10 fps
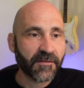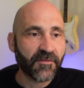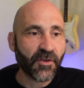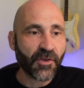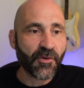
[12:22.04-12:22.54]

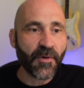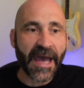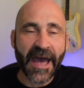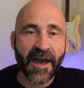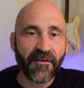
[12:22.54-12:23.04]
Do you
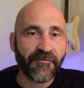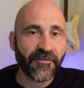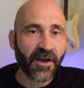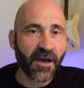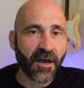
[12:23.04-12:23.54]

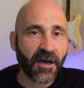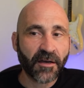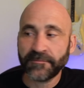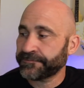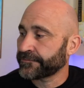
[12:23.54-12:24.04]
have
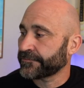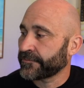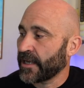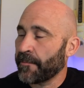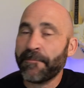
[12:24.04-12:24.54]
um,
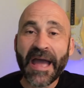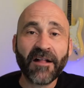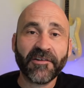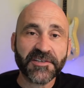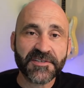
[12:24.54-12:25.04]

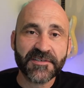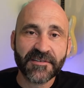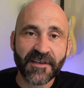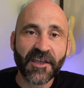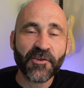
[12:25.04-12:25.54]

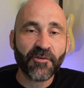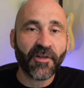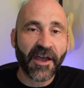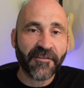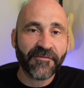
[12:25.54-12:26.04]
balance in your
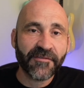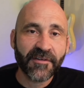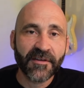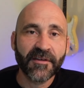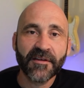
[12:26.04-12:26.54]
life?
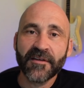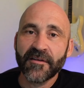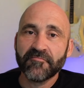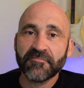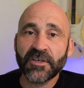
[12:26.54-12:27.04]

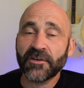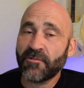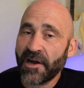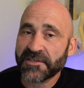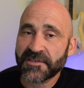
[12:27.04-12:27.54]
Good
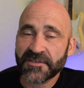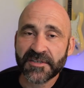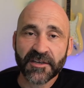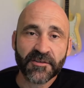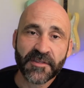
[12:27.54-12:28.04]
questions
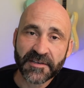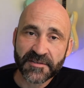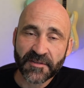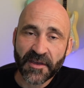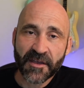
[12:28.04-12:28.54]
and good things
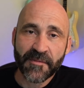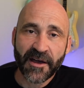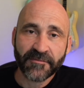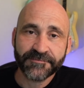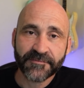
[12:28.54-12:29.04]
to think
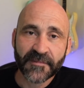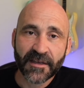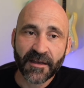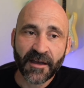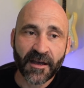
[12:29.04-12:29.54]
about.
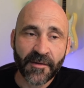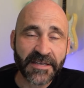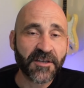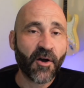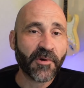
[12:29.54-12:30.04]
Uh,
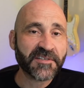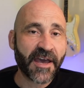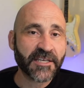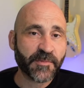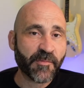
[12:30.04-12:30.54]
as always,
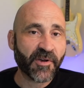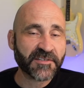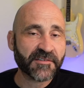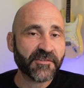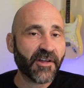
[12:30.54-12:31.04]
guys, be
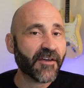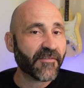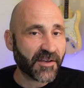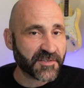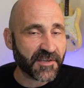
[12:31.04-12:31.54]
present to life.
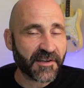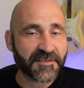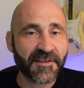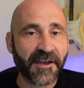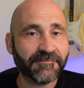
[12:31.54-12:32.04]
I'll see you
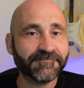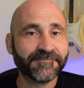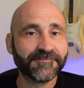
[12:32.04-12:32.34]
next time.